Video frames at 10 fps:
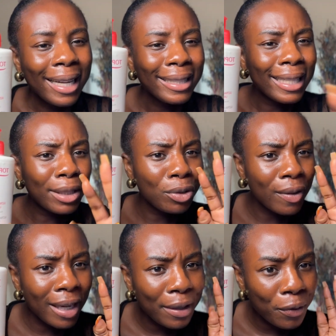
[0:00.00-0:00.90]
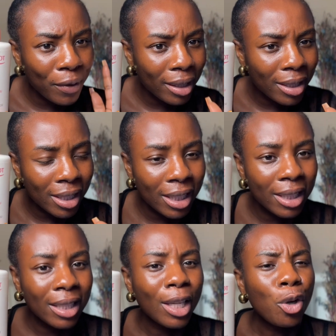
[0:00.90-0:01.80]
naturally fair
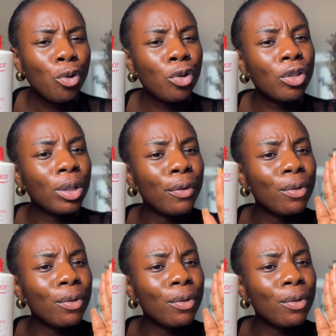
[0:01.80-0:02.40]
skinned, you're just looking